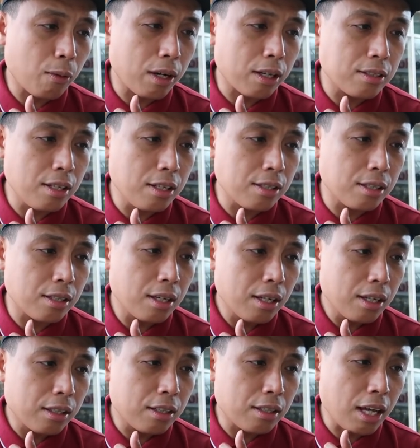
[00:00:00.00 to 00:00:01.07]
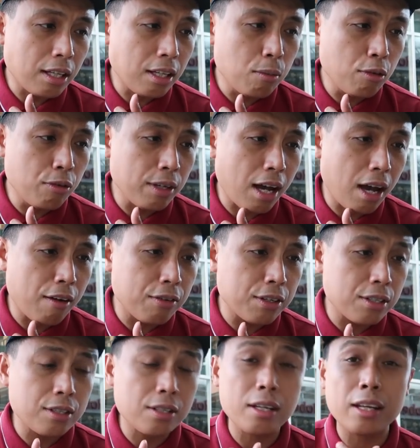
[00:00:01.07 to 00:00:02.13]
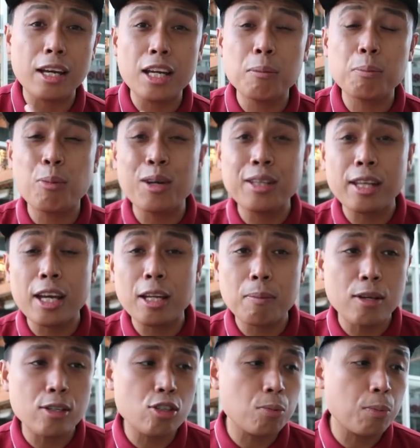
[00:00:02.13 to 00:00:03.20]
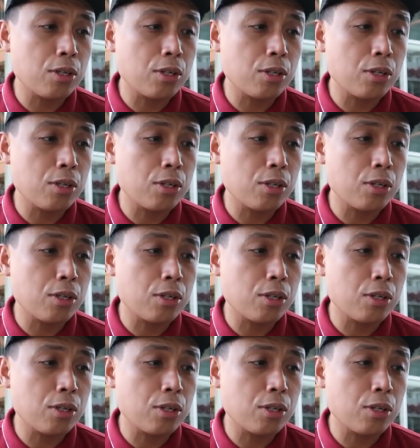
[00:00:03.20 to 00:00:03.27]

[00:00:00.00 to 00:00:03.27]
where is this? 10-day moving average is at 8.8 pesos